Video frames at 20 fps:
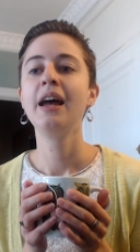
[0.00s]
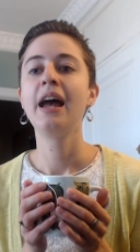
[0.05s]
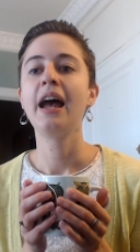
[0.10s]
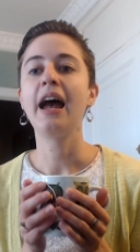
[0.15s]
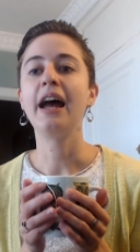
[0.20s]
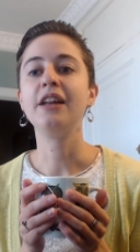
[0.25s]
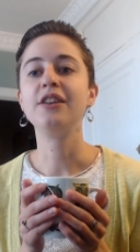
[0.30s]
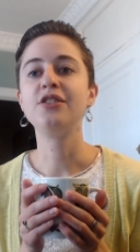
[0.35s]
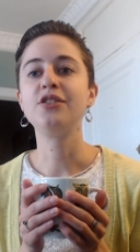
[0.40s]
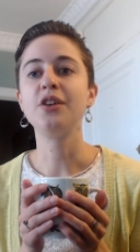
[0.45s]

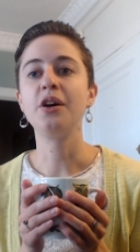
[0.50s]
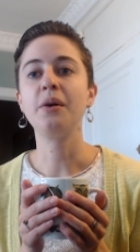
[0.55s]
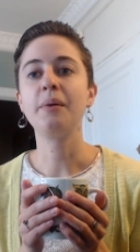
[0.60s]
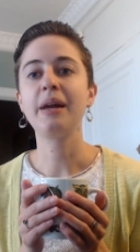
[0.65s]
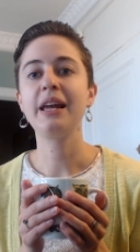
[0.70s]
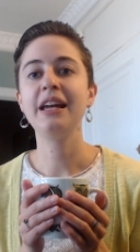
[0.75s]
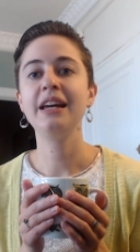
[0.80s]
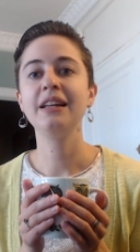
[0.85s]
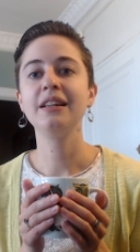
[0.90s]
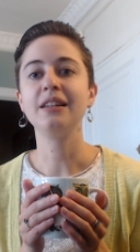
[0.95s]
And so
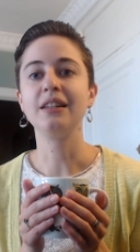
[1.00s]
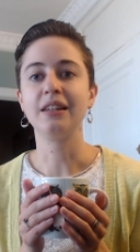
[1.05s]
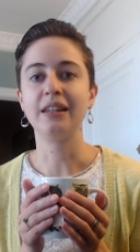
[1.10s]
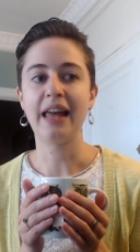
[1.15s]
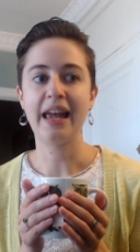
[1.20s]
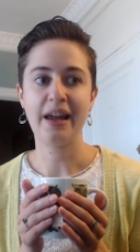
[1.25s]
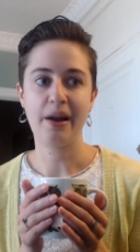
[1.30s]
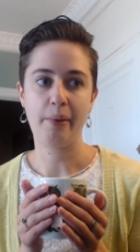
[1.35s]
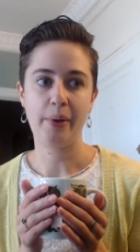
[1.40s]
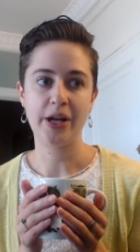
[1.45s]
it
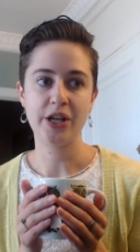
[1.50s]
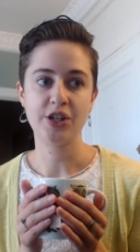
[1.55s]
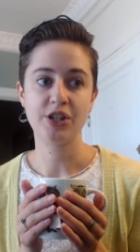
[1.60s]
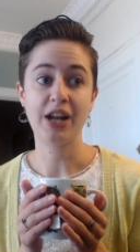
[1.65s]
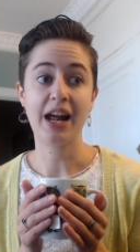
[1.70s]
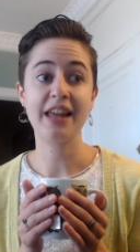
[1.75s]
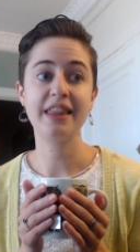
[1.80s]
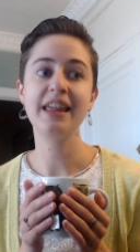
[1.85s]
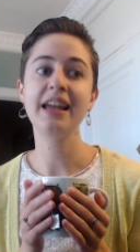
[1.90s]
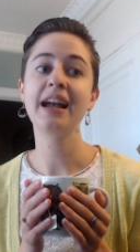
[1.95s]
languished.
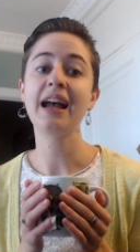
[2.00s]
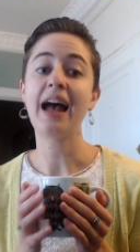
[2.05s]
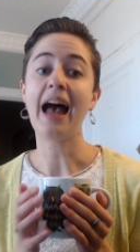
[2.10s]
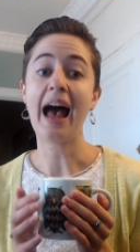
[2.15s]
I think